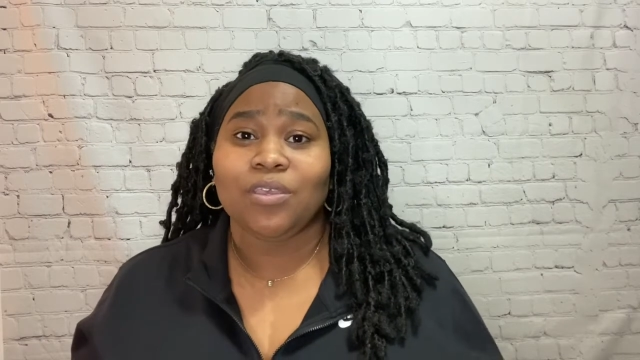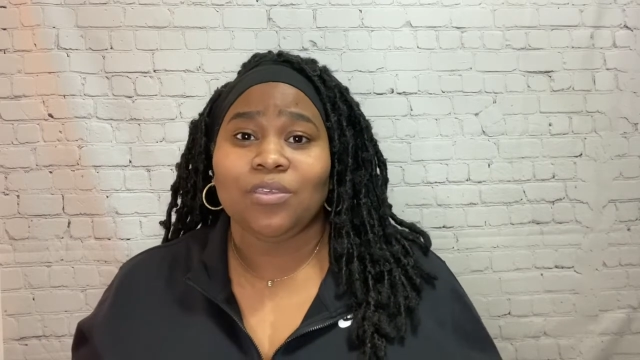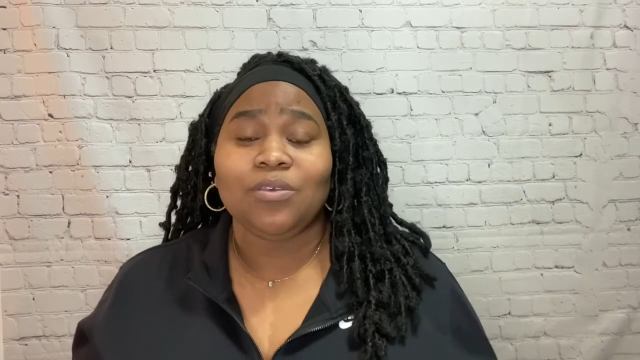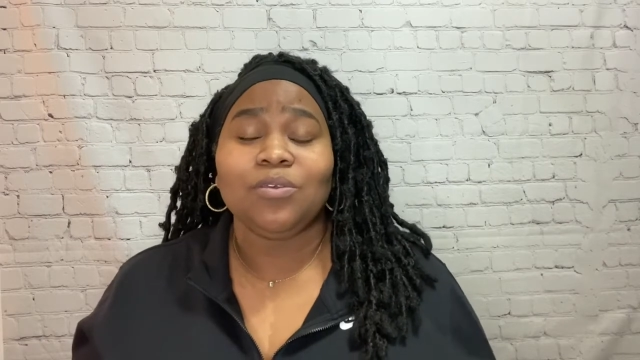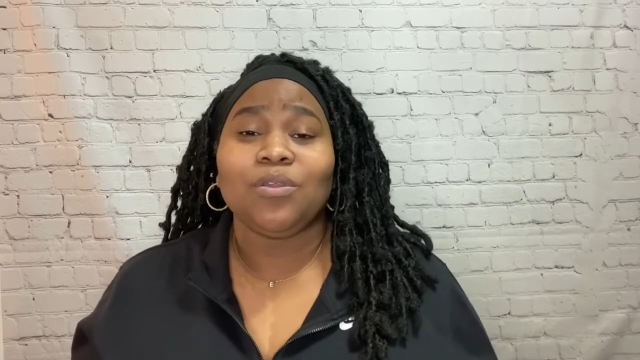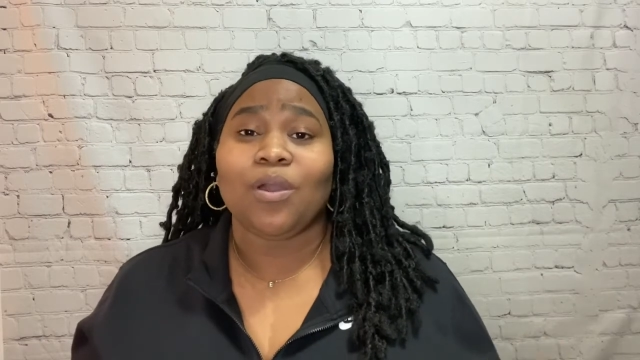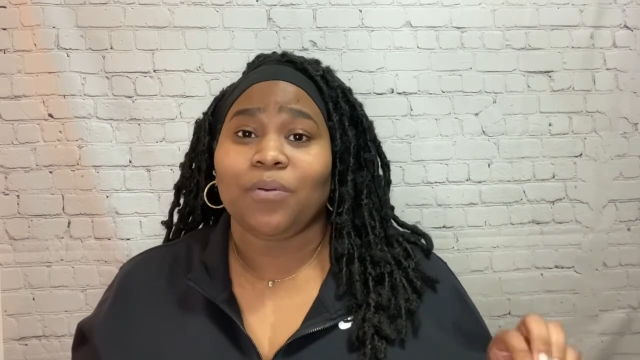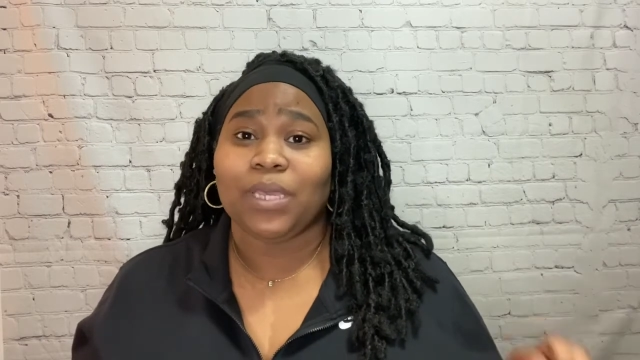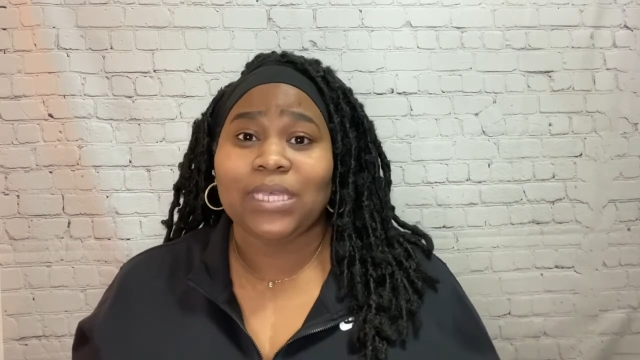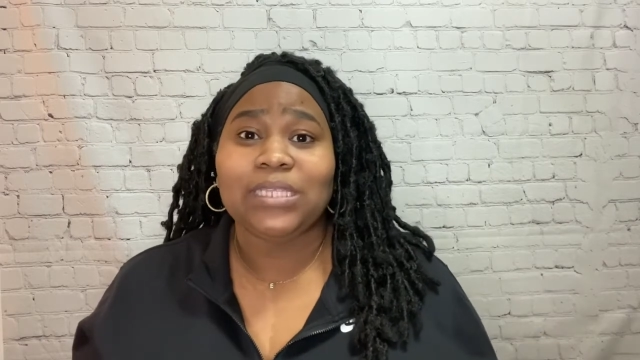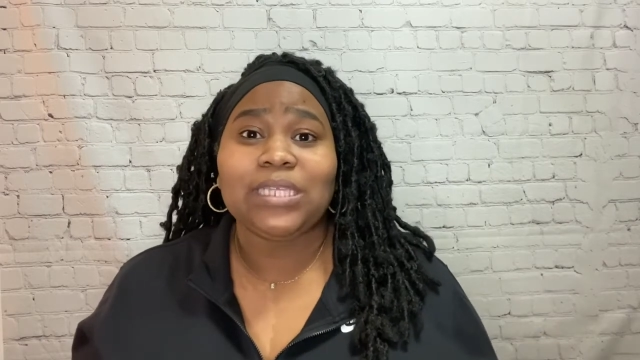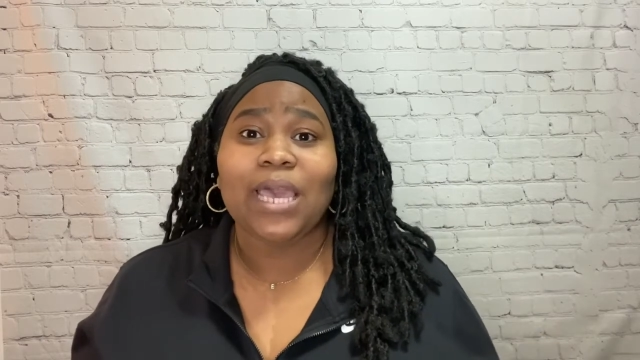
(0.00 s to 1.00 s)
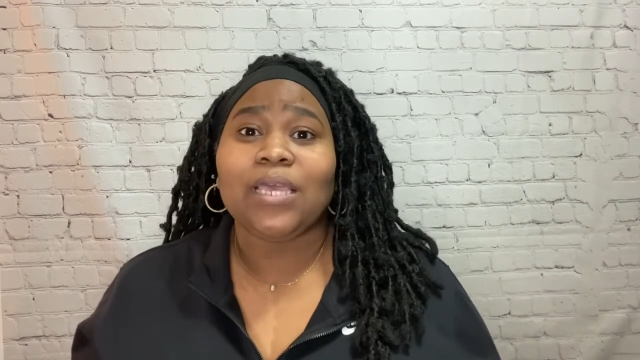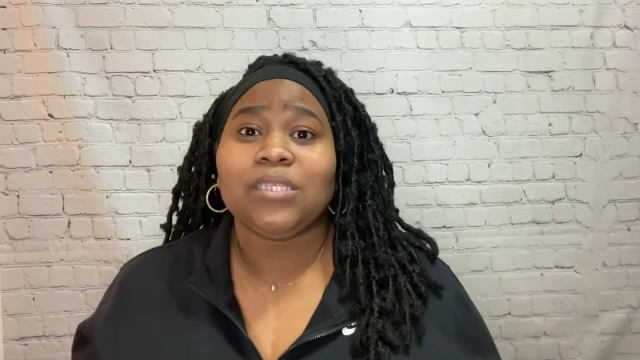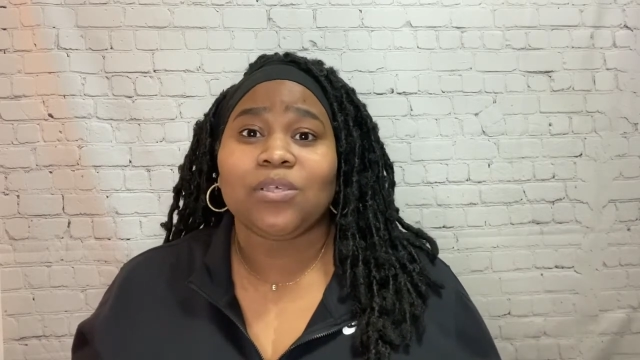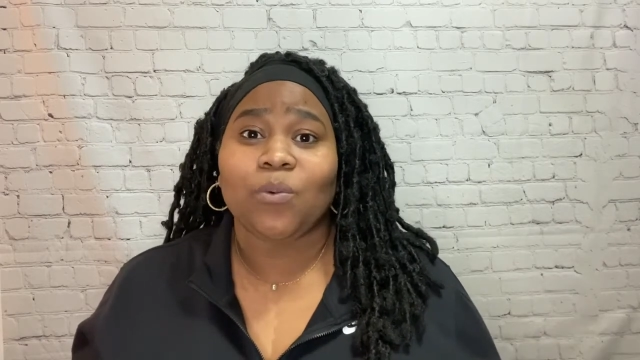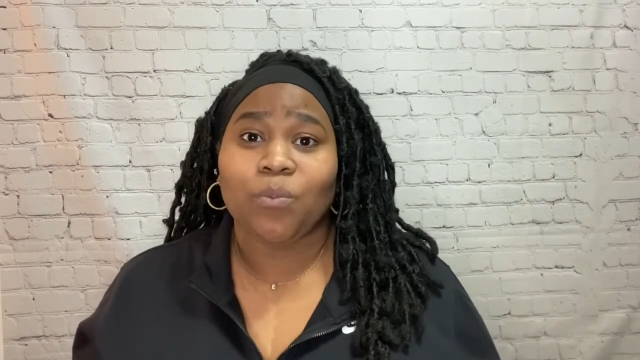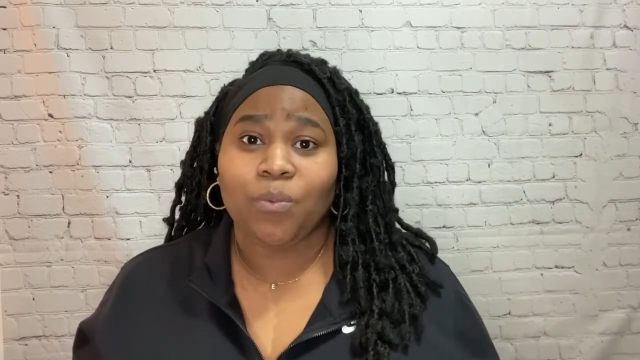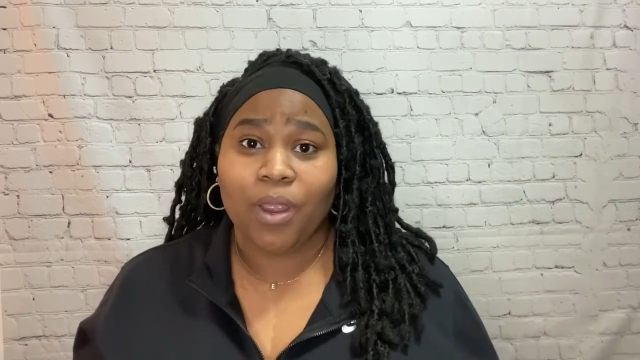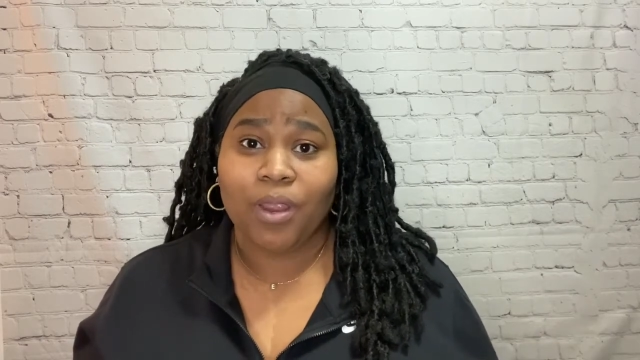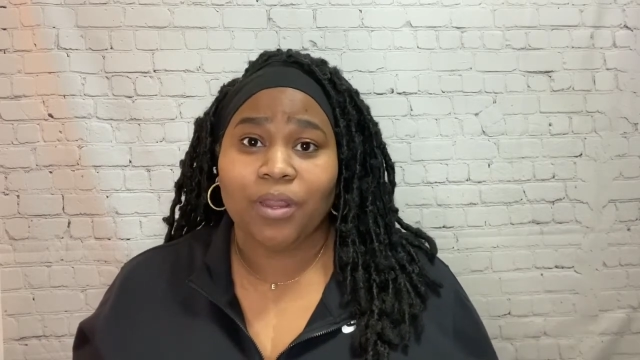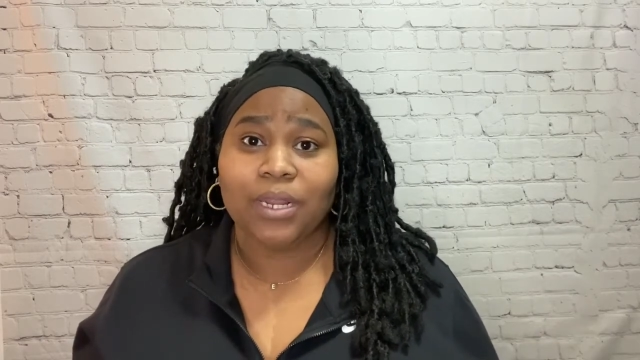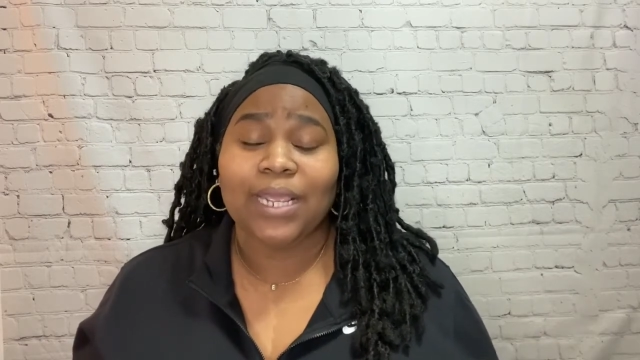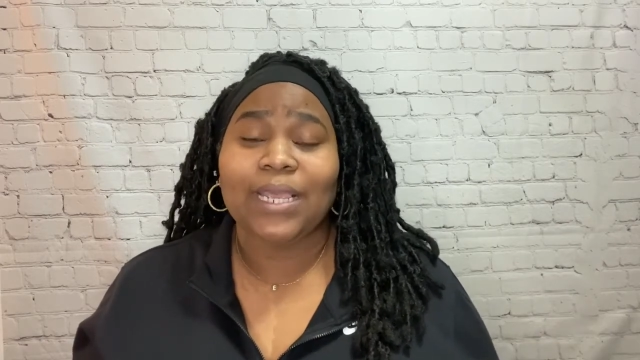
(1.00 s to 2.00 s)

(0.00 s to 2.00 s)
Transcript: You know, it takes work